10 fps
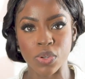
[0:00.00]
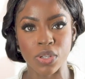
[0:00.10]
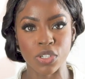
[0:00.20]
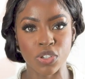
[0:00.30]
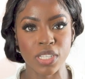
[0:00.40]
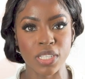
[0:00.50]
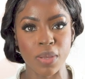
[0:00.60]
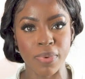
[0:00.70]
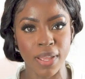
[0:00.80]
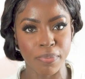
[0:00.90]
So we're gonna
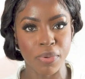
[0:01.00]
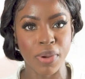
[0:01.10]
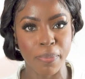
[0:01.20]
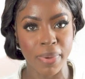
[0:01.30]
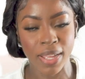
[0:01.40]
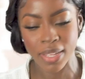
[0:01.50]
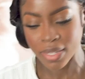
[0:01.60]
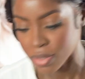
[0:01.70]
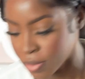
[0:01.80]
dress up and be right back.